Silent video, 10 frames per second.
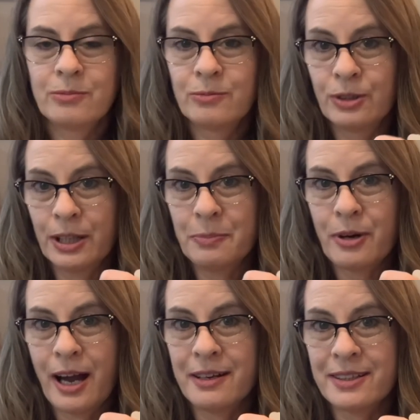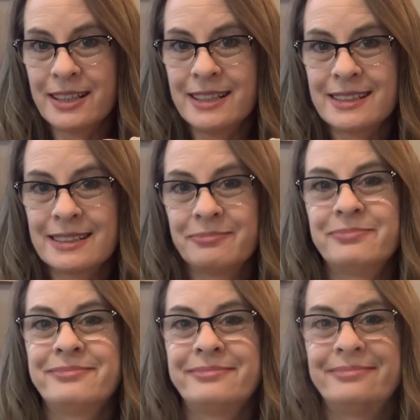really proud of these.
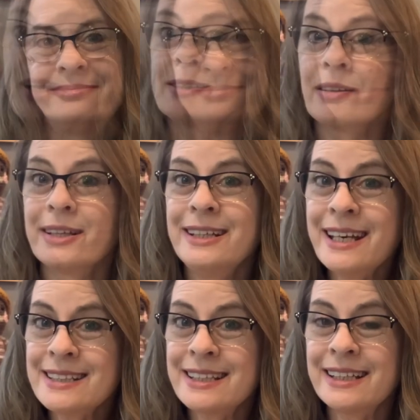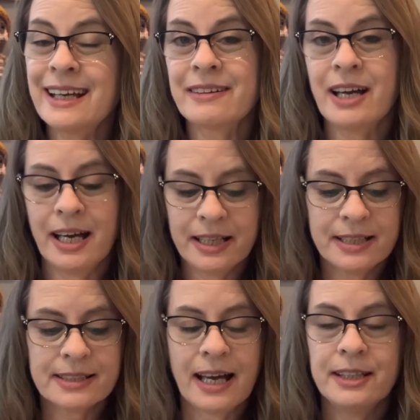Okay, so the next thing I got
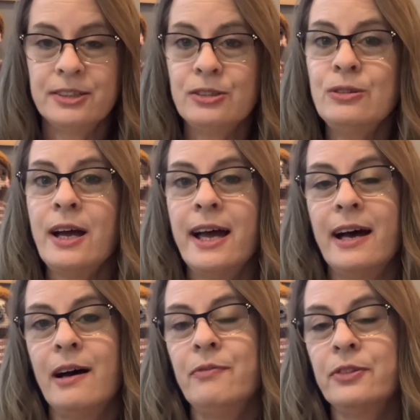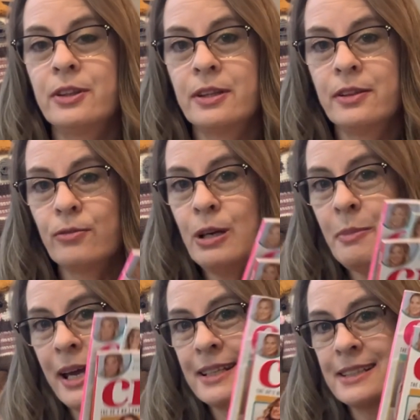is I do have three
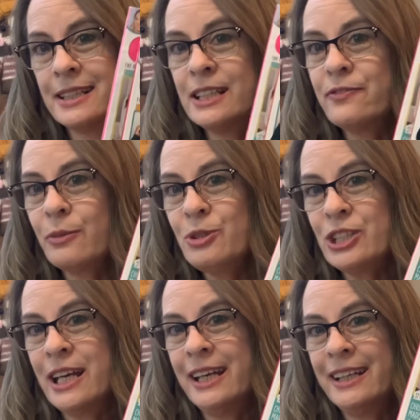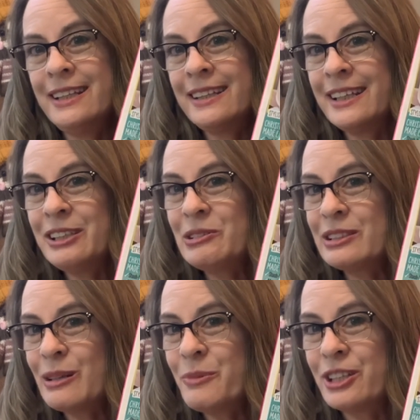magazines from Shannon. Thank you
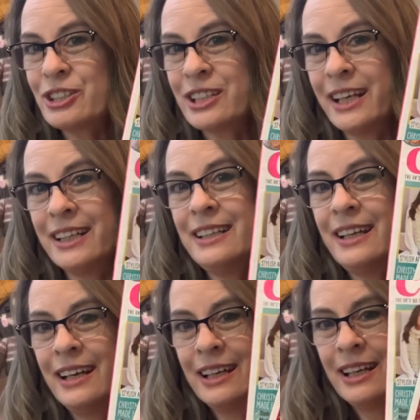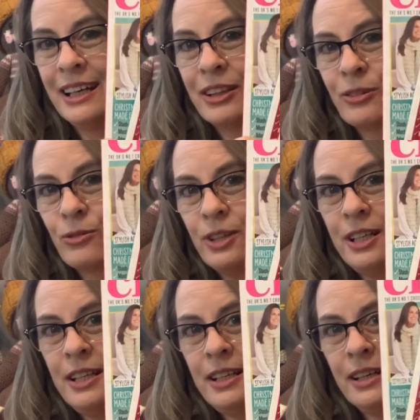so much, Shannon
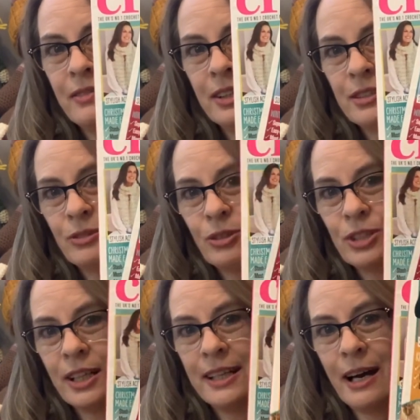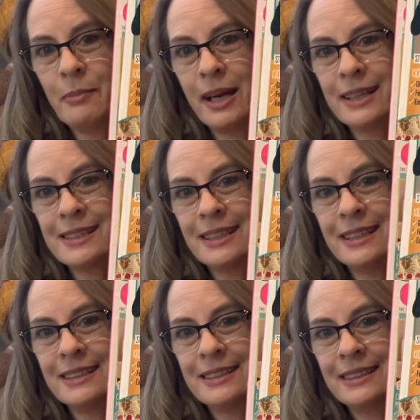three of these Crochet Now
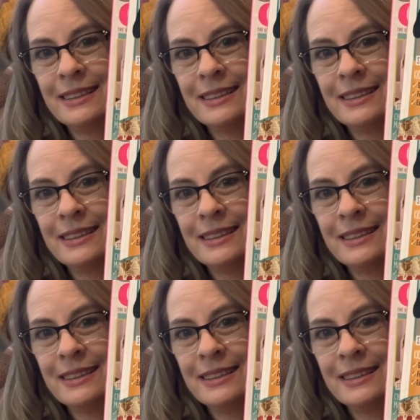magazines.